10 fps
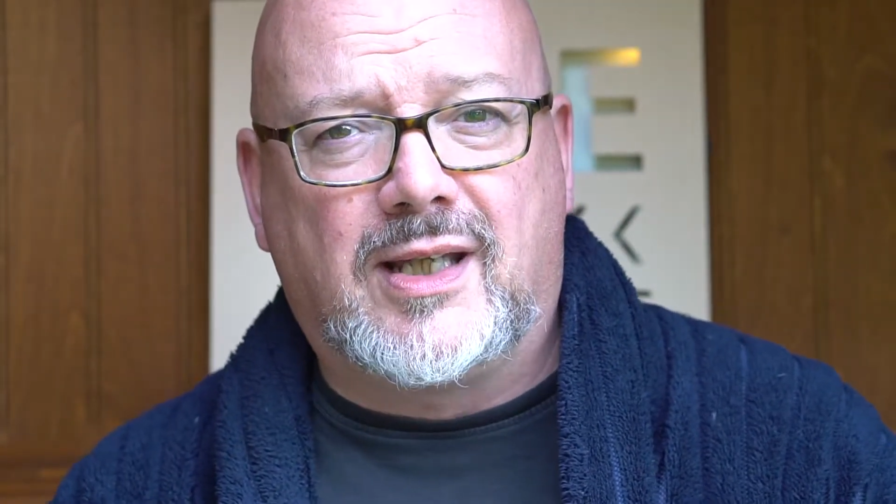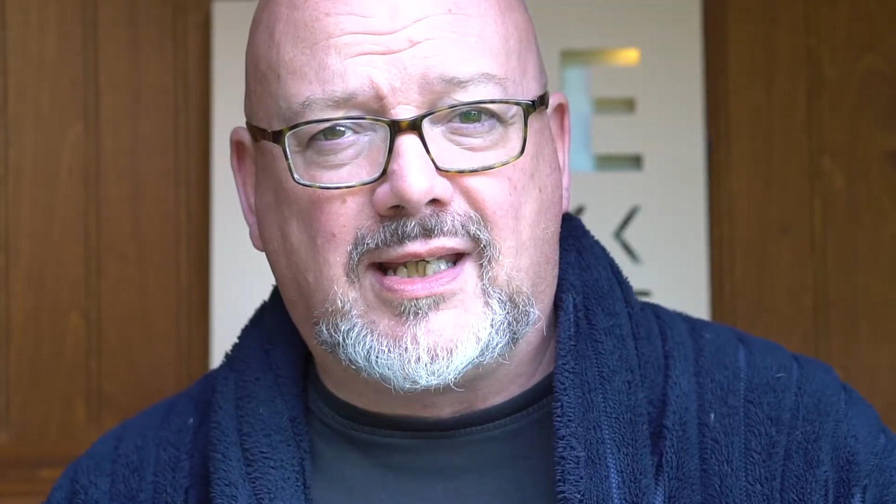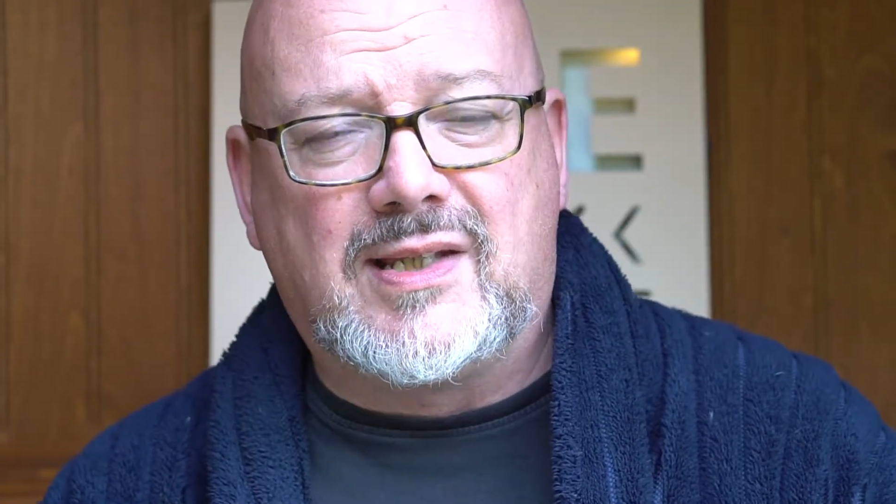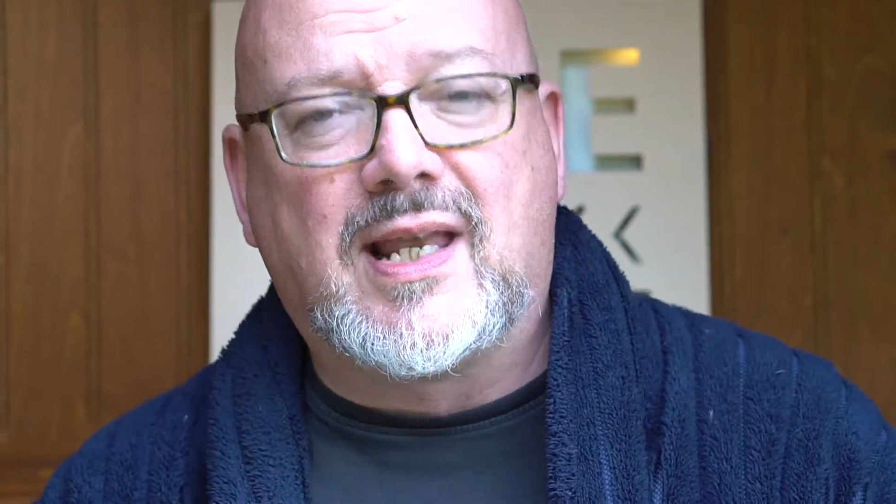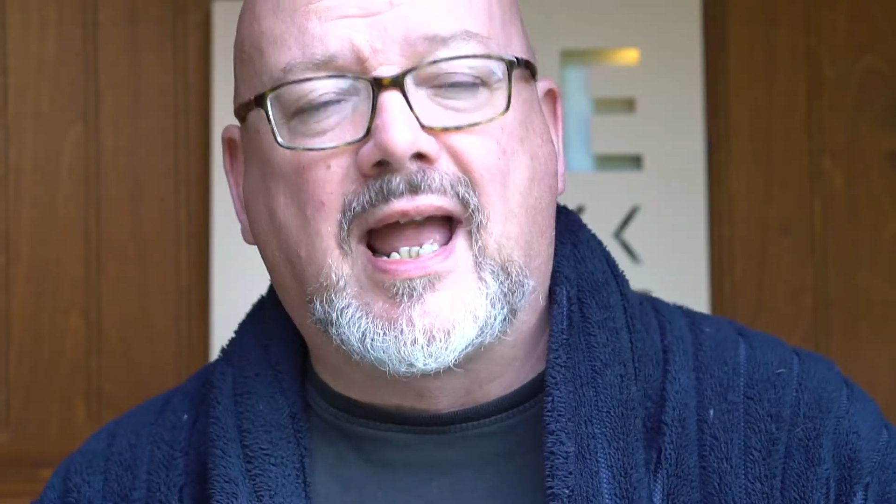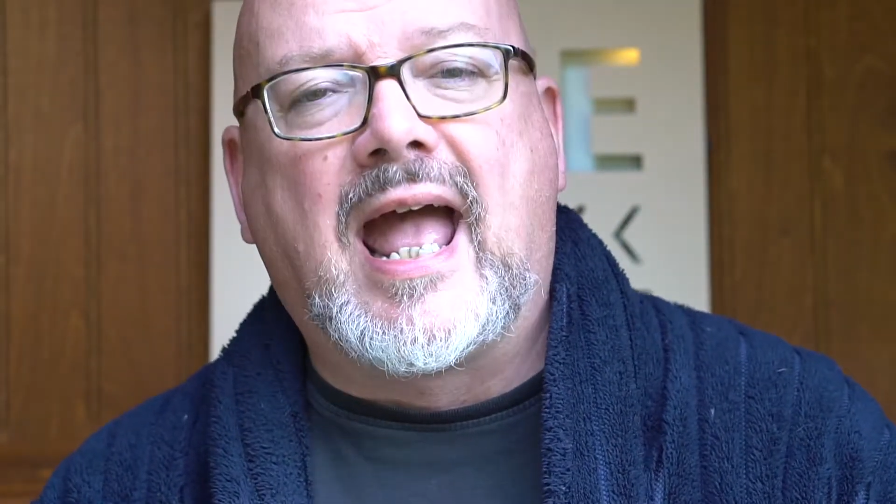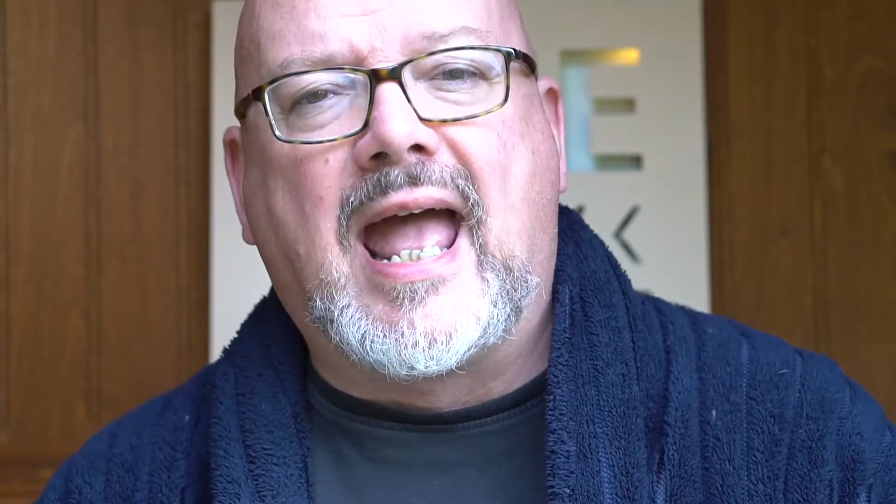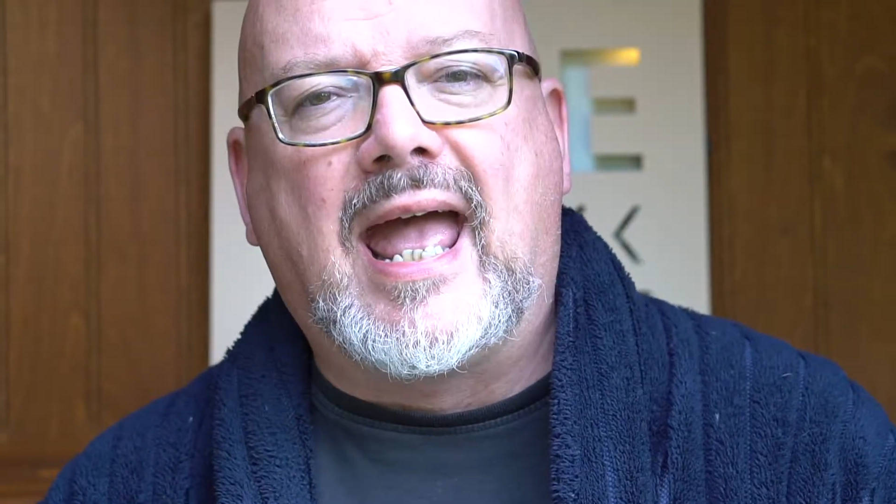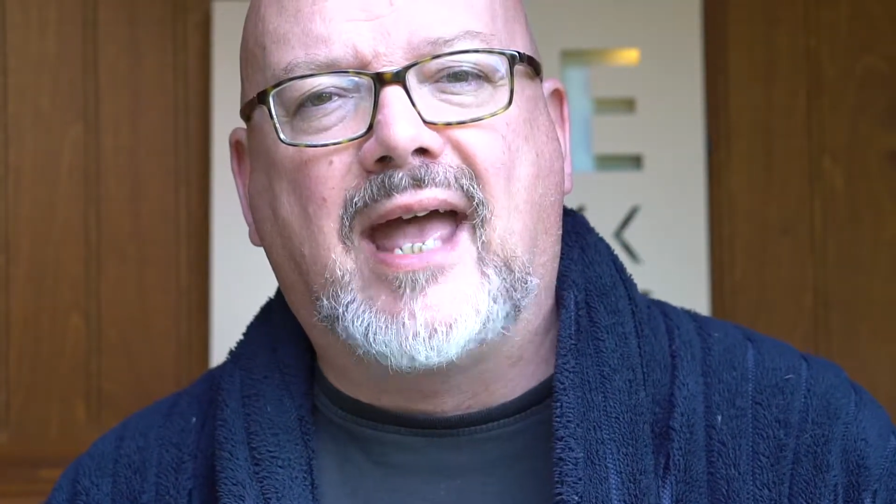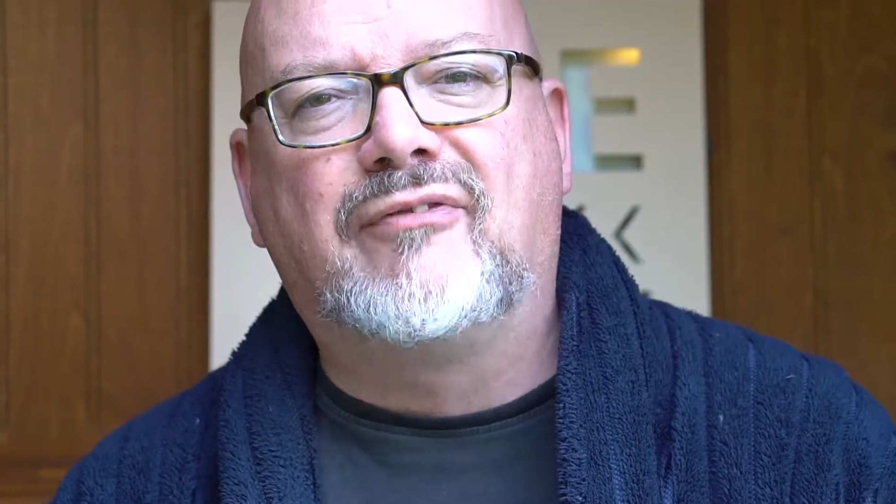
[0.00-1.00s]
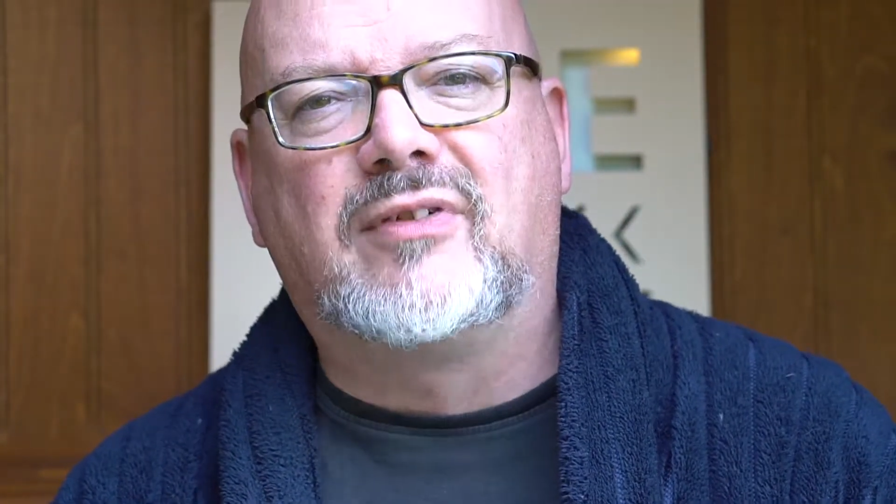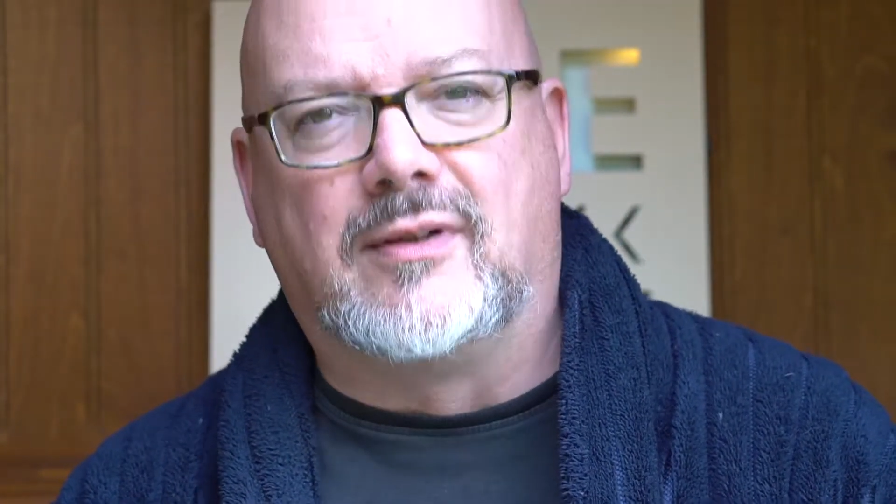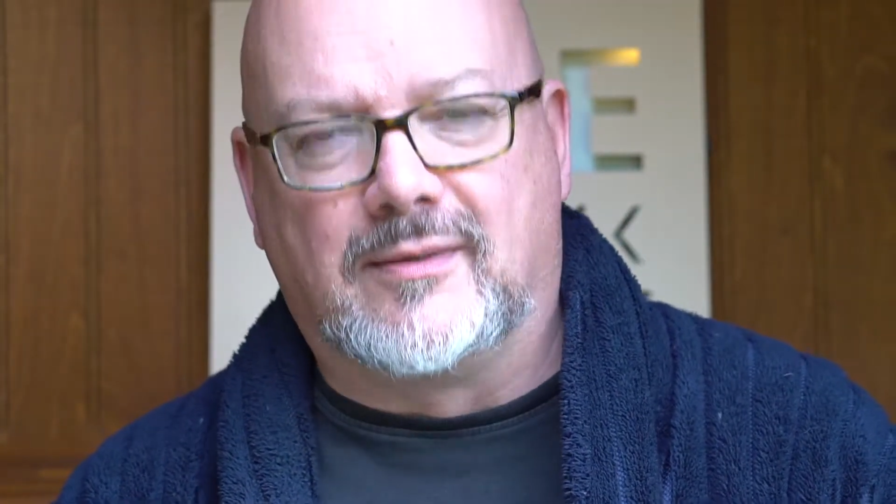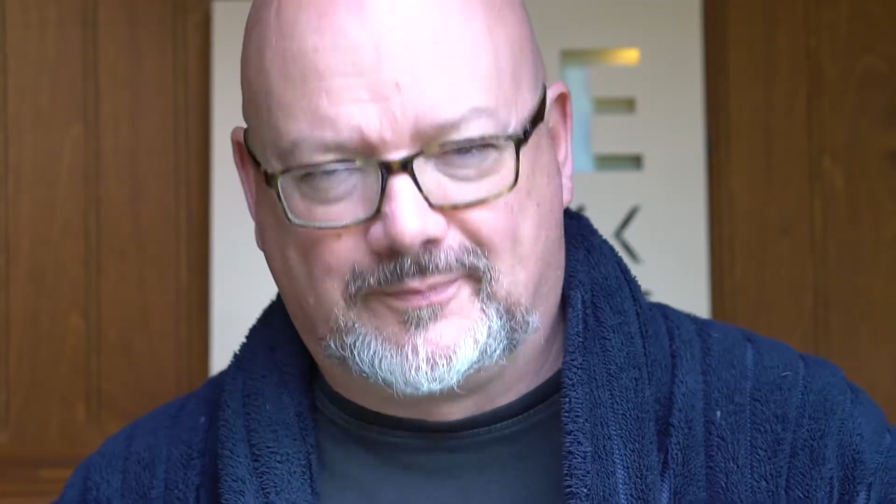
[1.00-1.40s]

is Hevel.